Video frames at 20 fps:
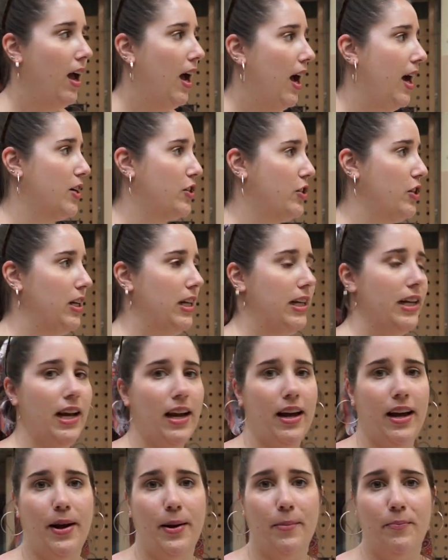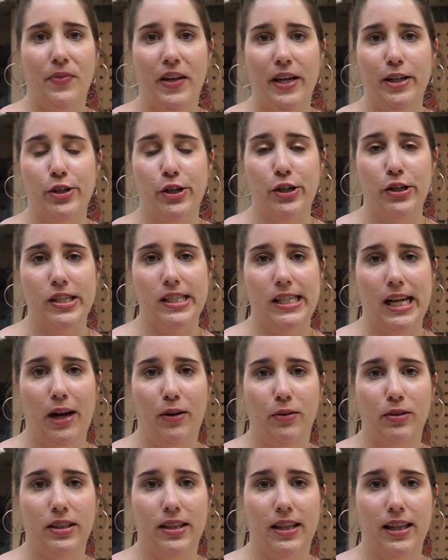Actually, it turns
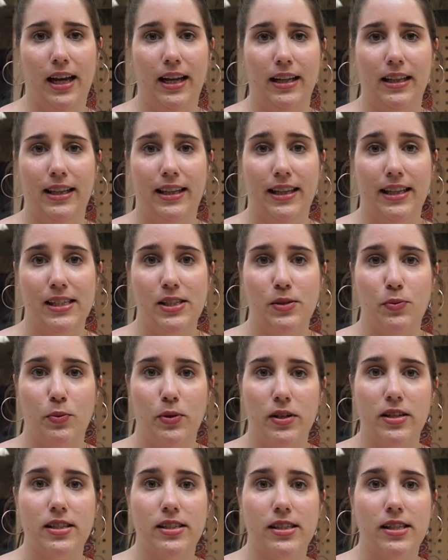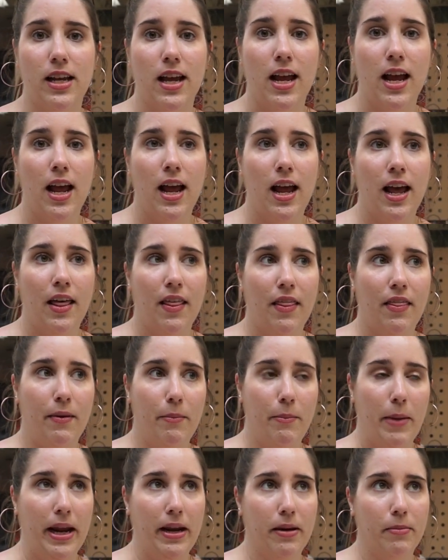out that this was the
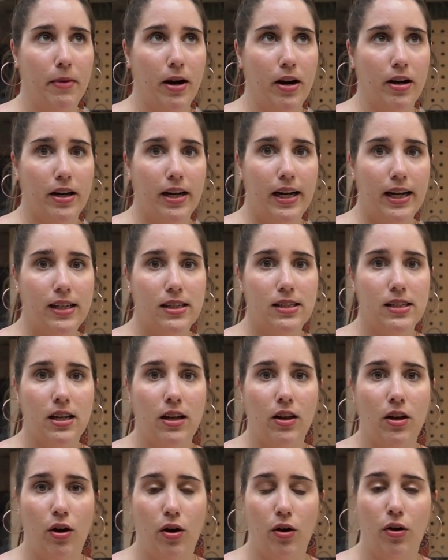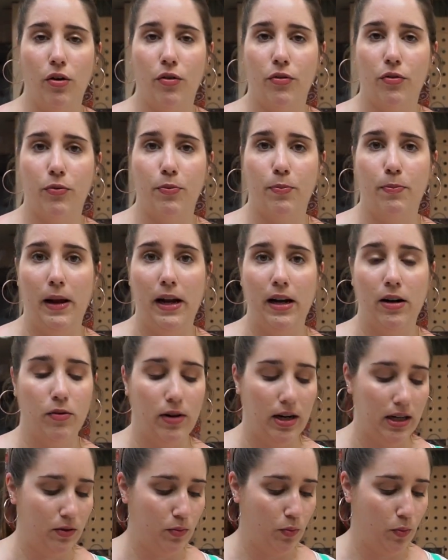main market of
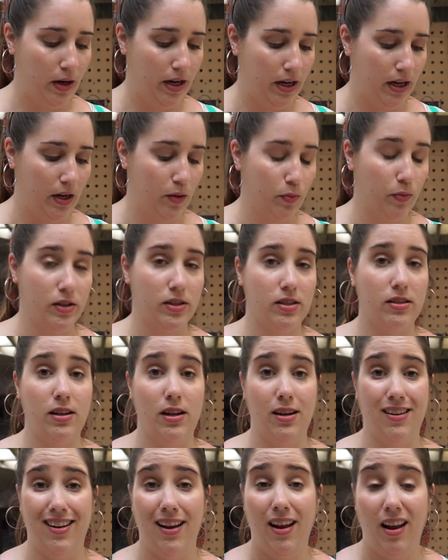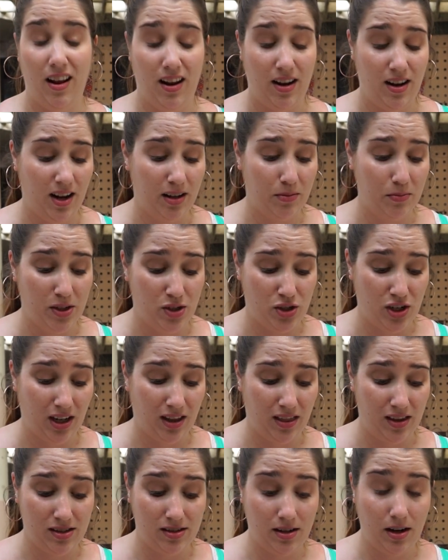Belgrade when it was still, let me check
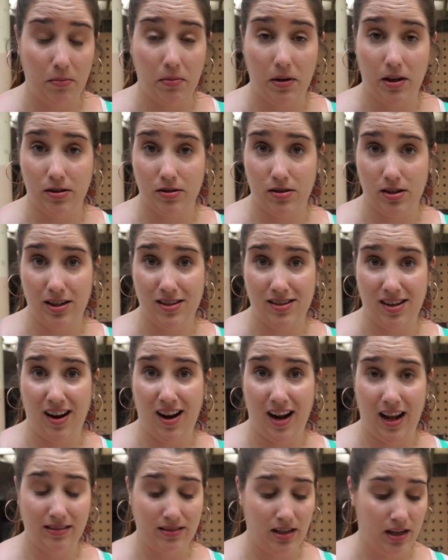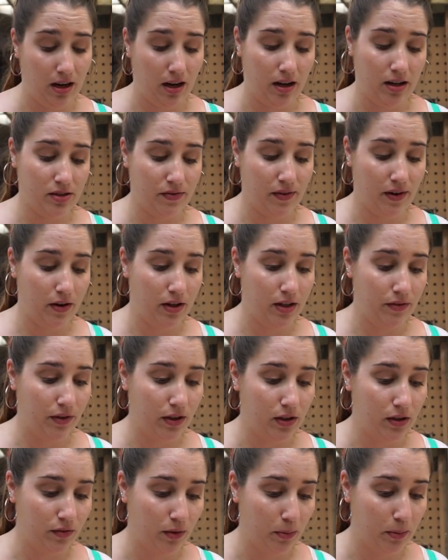this name because it's in Latin and it's very
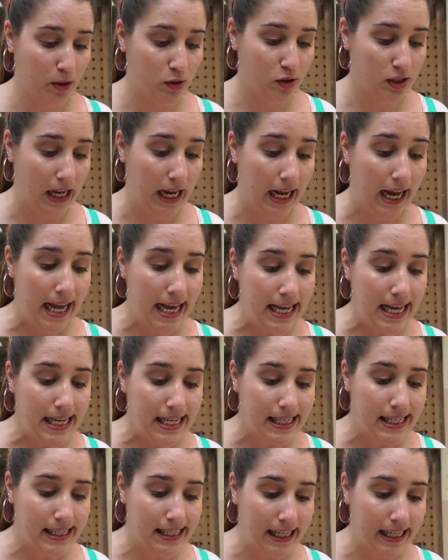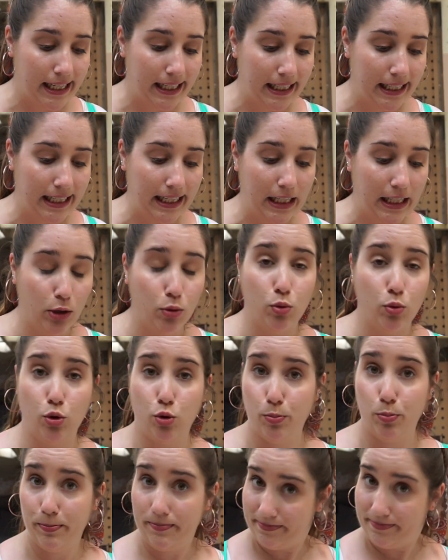difficult for me to say, Zingidunum.